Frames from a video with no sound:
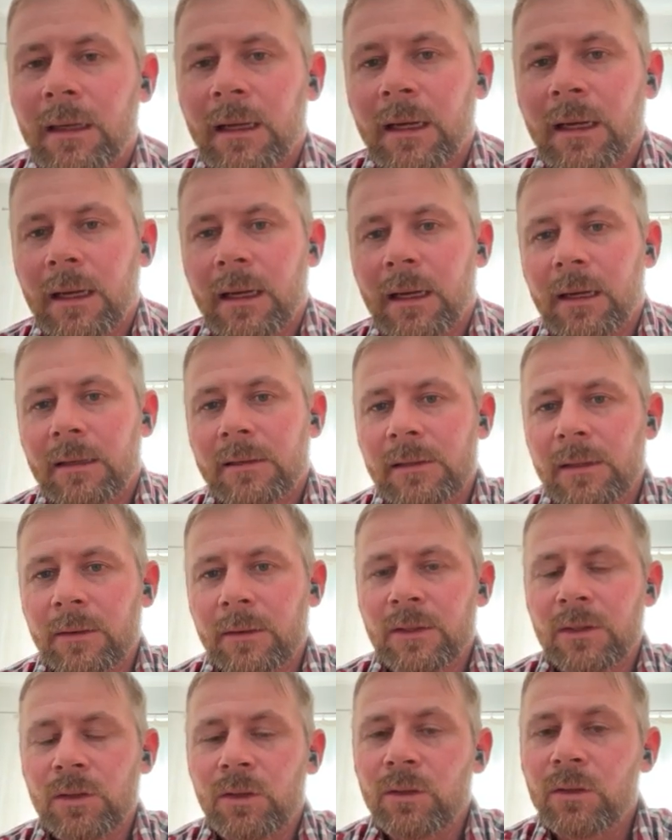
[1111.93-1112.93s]
So
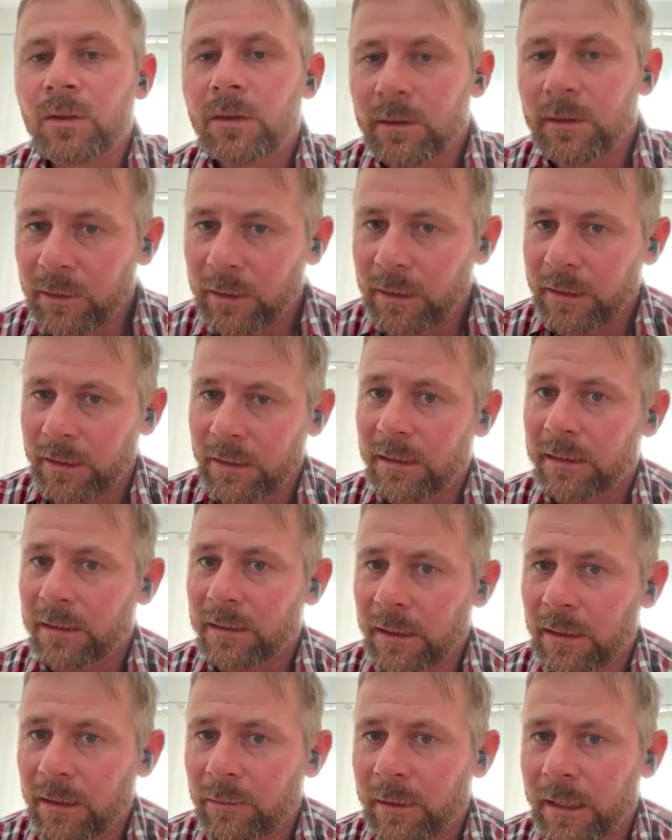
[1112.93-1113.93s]
it's you learning the
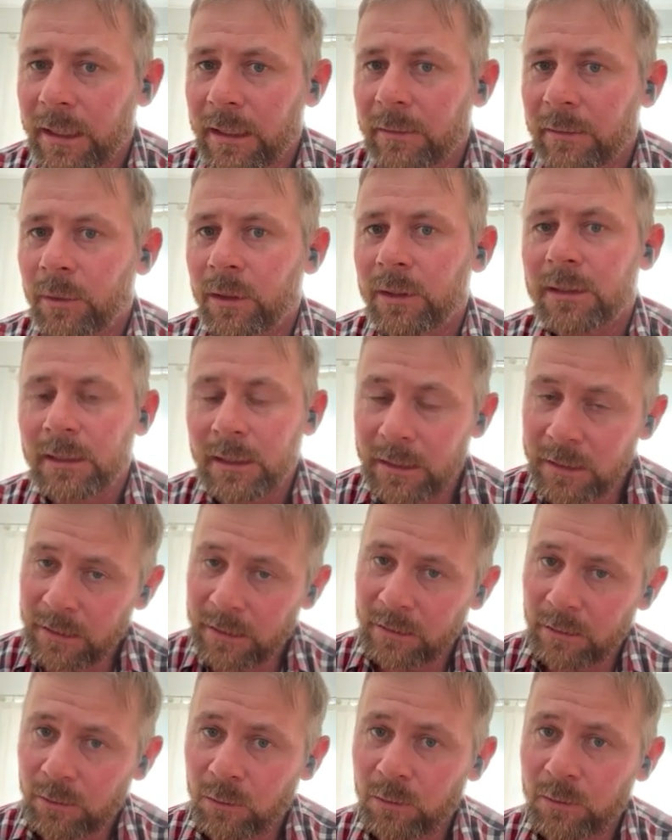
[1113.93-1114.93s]
accelerator by
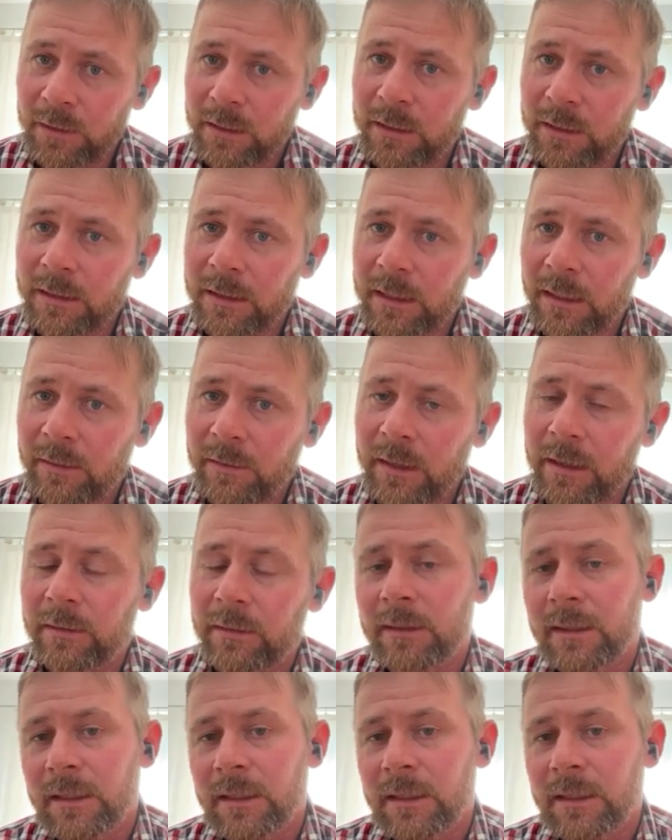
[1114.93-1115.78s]
teaching the horse the accelerator,